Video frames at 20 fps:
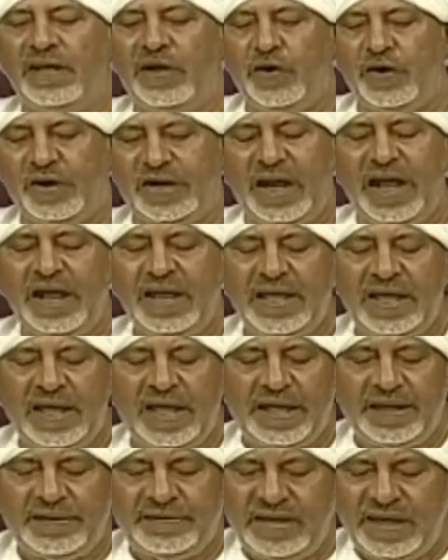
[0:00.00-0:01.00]
Okay?
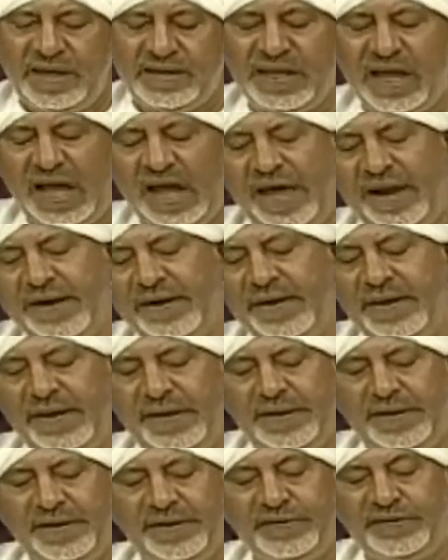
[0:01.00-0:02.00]
These are
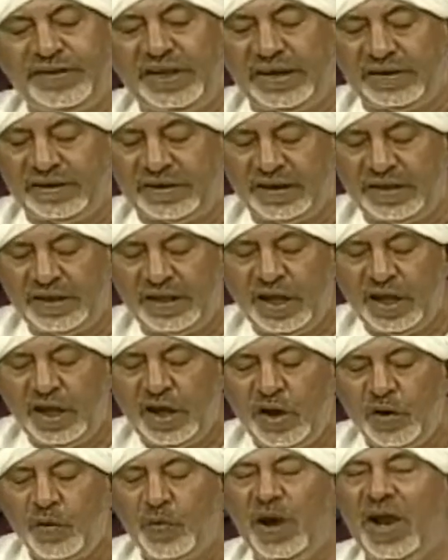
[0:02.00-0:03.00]
6.
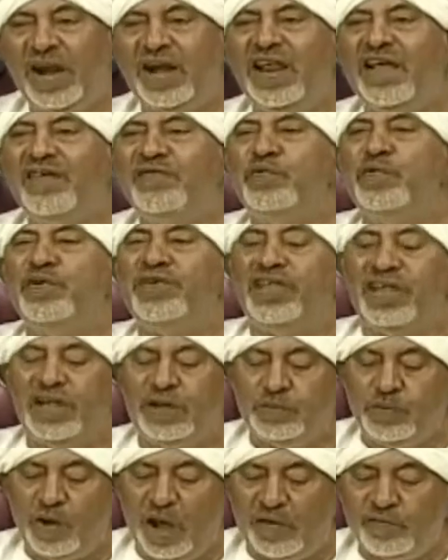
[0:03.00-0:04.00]
We are left with
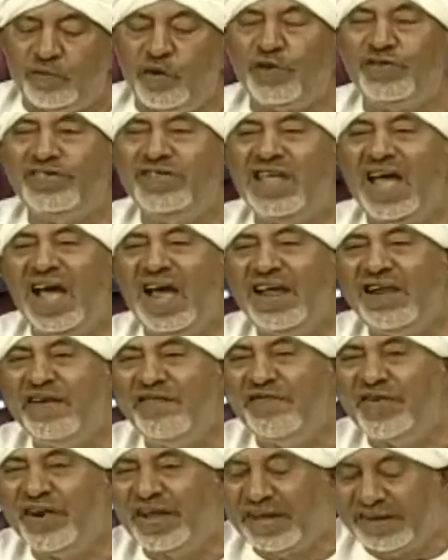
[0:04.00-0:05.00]
6. We have got 9
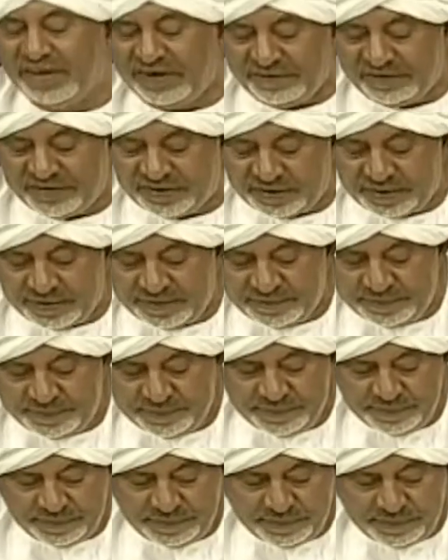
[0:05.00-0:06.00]
fricatives.
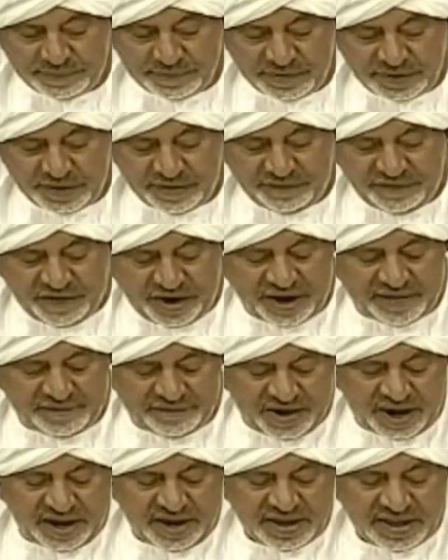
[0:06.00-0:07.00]
Fa,
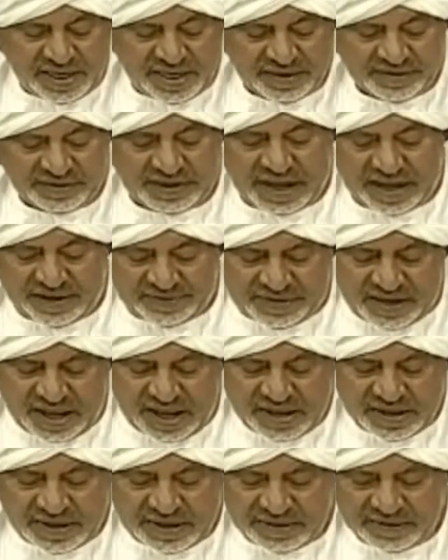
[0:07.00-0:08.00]
va, sa,
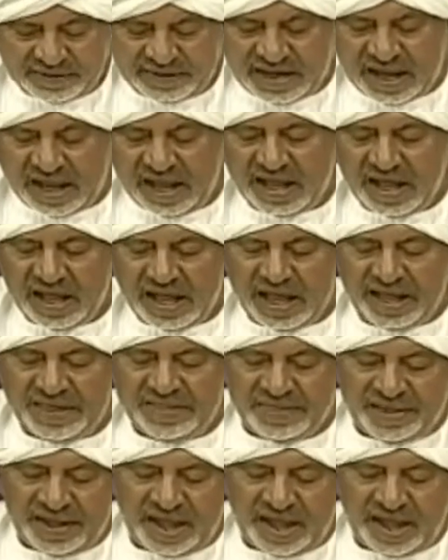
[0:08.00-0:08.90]
za, sa, and